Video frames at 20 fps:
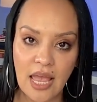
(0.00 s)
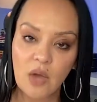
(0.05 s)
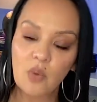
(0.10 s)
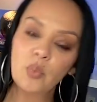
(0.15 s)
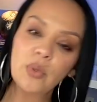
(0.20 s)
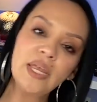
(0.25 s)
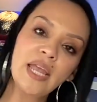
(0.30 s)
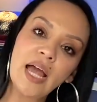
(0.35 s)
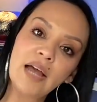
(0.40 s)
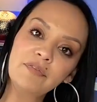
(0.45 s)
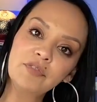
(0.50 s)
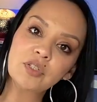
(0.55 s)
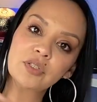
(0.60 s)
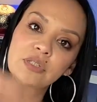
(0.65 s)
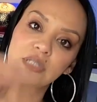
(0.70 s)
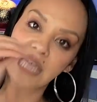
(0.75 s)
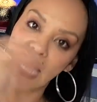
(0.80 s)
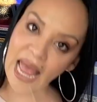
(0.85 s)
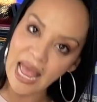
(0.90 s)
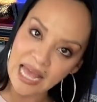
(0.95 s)
and we have to
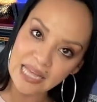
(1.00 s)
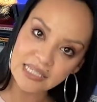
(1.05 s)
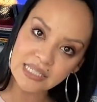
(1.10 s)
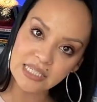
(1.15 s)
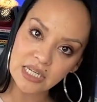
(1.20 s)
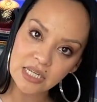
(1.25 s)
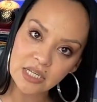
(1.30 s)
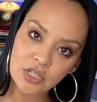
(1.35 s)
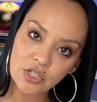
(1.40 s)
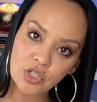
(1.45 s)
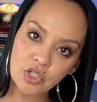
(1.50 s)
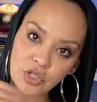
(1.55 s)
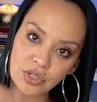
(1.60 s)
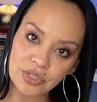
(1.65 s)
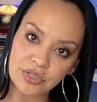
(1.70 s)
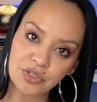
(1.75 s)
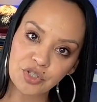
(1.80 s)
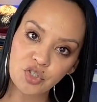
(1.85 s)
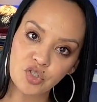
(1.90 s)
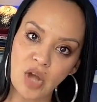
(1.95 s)
test
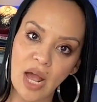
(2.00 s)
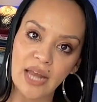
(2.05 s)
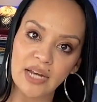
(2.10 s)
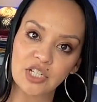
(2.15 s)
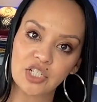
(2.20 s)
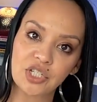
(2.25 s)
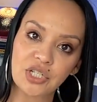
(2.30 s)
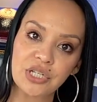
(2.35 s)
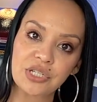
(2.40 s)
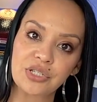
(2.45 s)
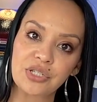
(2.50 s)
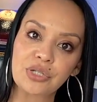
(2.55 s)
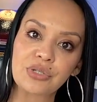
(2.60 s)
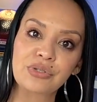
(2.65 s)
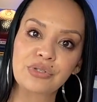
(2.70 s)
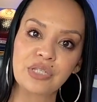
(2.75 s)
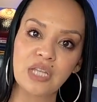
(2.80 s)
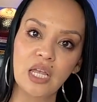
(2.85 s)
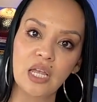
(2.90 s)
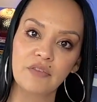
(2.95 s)
certain strategies to
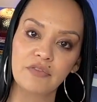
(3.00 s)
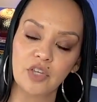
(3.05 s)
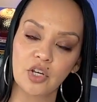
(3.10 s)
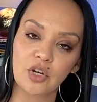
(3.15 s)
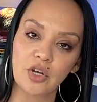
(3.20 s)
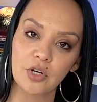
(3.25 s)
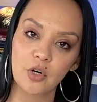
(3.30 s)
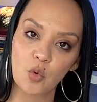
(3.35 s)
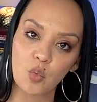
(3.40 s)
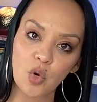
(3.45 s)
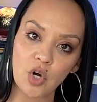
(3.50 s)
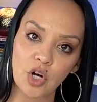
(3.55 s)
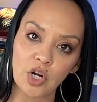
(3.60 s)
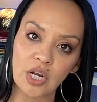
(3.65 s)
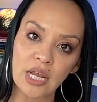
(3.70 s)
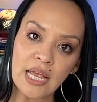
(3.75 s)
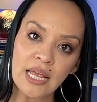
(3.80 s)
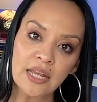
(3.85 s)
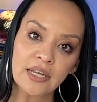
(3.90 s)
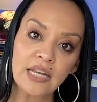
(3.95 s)
see if they're going to
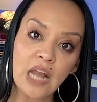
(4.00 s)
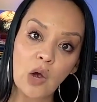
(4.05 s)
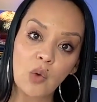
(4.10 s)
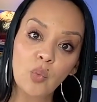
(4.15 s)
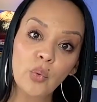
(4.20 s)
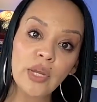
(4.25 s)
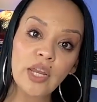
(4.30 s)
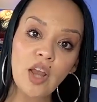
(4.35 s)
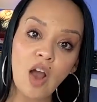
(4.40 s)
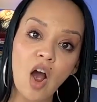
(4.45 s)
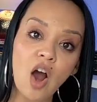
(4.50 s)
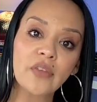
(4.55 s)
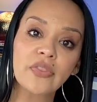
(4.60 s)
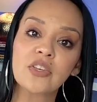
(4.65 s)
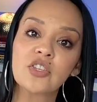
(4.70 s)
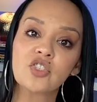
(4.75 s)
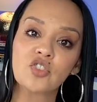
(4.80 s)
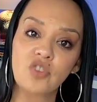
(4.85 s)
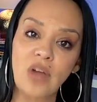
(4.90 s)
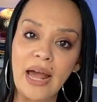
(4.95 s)
work now we are
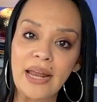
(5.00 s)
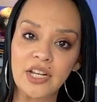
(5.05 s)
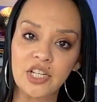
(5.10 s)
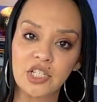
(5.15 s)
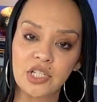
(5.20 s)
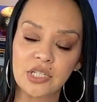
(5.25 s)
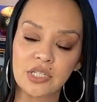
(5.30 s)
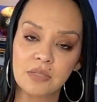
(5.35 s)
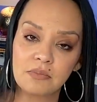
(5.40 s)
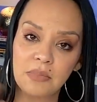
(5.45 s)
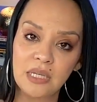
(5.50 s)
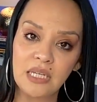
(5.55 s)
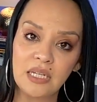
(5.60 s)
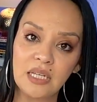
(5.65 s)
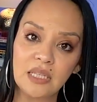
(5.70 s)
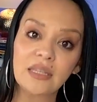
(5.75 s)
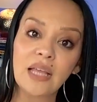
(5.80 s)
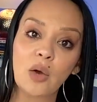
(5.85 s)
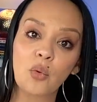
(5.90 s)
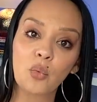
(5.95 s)
the strategists
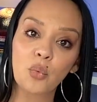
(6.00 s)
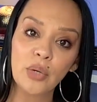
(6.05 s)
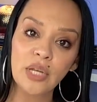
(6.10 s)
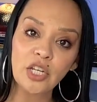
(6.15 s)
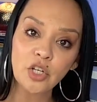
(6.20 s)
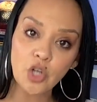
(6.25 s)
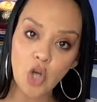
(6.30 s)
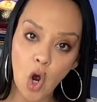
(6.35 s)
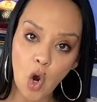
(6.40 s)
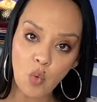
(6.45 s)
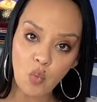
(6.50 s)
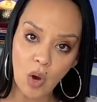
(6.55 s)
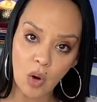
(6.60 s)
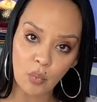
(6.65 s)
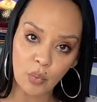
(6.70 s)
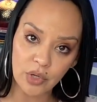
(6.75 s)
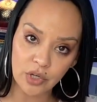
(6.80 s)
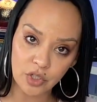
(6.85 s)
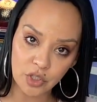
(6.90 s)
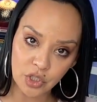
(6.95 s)
meaning that we know
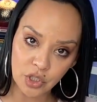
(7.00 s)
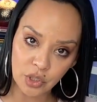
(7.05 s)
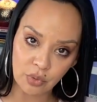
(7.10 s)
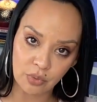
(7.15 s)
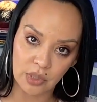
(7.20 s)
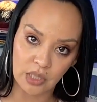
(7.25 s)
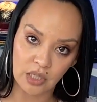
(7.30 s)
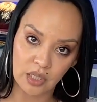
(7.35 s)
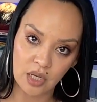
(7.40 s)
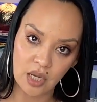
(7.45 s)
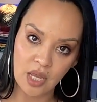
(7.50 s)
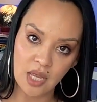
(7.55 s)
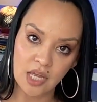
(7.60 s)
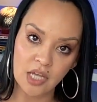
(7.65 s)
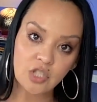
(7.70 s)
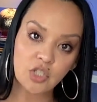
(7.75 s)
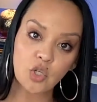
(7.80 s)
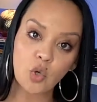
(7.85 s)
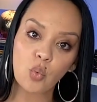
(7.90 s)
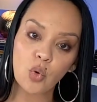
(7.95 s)
what we're doing
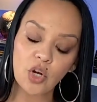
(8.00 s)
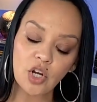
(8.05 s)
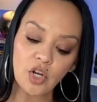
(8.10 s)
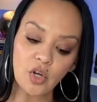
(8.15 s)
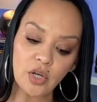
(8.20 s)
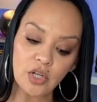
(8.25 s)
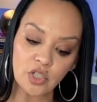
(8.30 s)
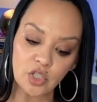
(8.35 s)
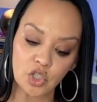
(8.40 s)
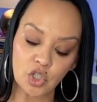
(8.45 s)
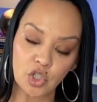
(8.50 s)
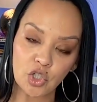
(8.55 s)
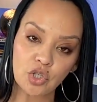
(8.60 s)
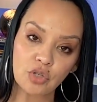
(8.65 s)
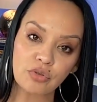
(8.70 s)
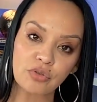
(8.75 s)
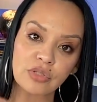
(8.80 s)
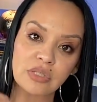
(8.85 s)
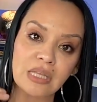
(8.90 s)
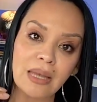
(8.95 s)
and so we're going to
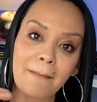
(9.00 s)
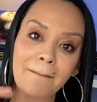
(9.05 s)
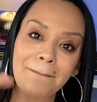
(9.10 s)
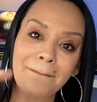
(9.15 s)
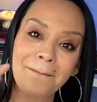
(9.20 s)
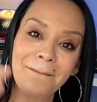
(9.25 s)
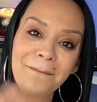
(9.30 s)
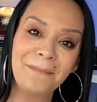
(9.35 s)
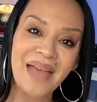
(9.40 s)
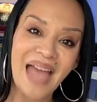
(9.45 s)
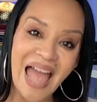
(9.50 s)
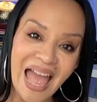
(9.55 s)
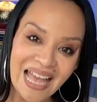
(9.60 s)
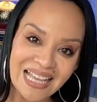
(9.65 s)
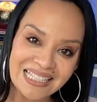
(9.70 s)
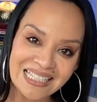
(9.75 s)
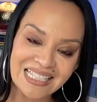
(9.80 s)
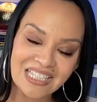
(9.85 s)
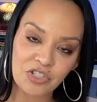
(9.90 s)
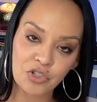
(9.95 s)
choose the
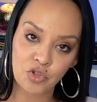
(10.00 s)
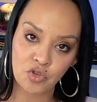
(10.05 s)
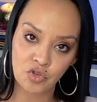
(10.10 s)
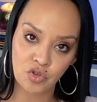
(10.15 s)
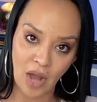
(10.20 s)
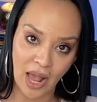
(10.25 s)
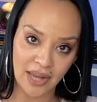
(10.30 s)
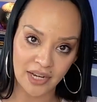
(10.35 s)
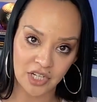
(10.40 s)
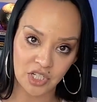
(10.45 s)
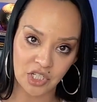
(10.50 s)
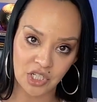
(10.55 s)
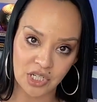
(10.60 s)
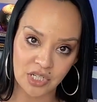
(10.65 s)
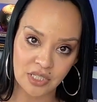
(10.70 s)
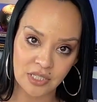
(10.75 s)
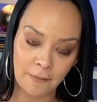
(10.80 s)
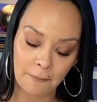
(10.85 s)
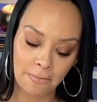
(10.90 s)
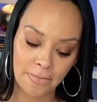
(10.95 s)
best
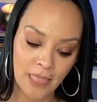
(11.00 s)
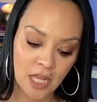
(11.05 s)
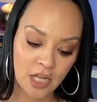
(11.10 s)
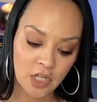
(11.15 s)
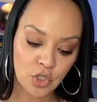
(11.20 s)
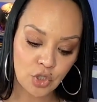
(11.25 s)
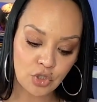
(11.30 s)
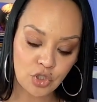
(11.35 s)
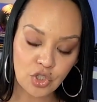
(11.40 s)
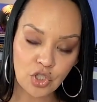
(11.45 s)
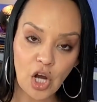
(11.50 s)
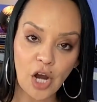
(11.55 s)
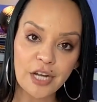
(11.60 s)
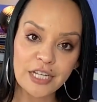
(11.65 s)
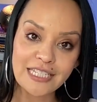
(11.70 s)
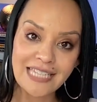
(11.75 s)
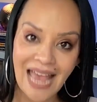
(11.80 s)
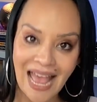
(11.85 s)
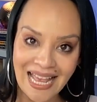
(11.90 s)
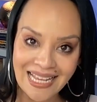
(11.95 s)
strategies to
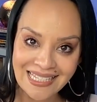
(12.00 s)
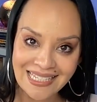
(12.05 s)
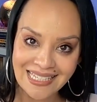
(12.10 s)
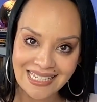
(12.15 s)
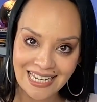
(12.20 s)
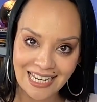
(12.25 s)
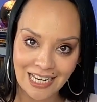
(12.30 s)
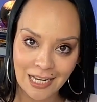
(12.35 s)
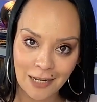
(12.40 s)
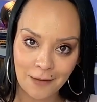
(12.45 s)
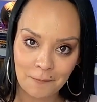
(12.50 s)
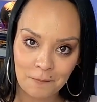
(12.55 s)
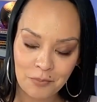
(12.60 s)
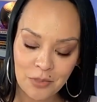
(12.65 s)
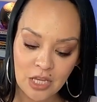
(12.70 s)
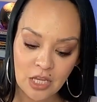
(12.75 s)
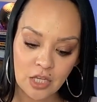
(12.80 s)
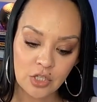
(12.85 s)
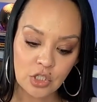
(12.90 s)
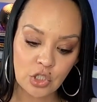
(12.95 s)
start testing
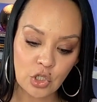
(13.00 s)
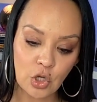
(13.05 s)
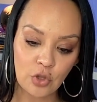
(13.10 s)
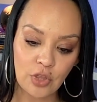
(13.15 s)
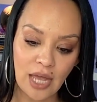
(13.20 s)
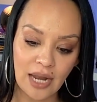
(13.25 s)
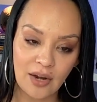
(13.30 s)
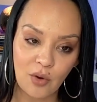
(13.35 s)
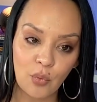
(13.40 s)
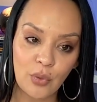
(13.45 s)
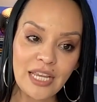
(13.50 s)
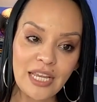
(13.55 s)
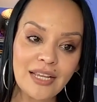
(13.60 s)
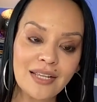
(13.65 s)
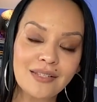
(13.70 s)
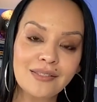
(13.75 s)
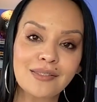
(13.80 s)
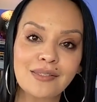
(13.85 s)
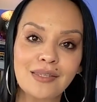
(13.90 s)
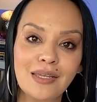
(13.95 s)
so that we
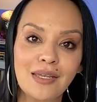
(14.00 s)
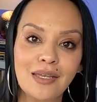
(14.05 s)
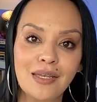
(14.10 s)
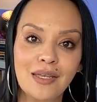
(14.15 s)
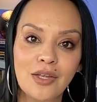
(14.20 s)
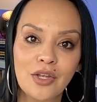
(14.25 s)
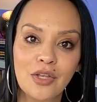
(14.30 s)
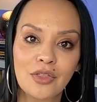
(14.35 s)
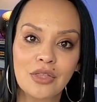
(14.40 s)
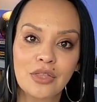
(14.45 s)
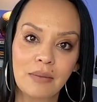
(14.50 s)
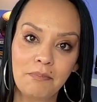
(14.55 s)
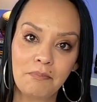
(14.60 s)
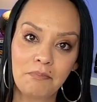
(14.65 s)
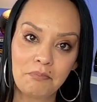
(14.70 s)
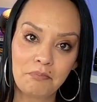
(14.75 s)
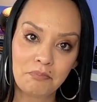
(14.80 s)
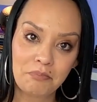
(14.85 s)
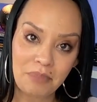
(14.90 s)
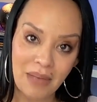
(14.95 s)
can see the
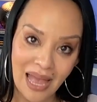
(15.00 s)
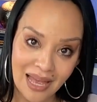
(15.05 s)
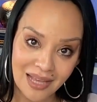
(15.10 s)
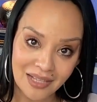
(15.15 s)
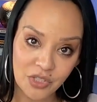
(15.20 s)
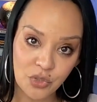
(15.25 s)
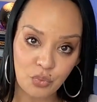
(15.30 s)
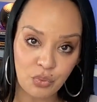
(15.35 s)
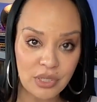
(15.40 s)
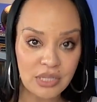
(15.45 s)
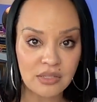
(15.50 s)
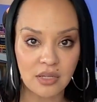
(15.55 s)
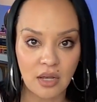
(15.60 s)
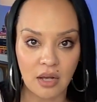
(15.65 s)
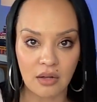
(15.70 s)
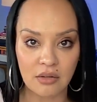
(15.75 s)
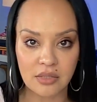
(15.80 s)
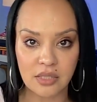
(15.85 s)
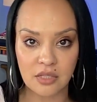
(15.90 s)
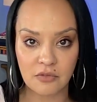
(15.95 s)
best
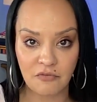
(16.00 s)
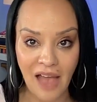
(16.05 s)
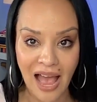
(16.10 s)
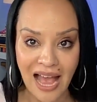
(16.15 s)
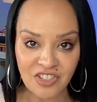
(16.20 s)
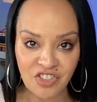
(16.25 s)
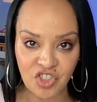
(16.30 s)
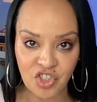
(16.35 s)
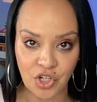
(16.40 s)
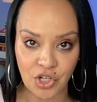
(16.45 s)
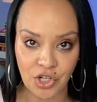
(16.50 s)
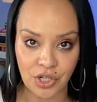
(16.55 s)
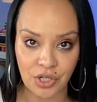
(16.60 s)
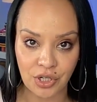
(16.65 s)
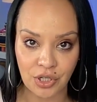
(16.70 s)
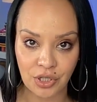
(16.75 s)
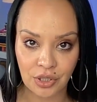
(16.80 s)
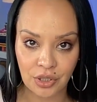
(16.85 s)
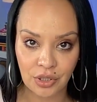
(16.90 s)
results faster.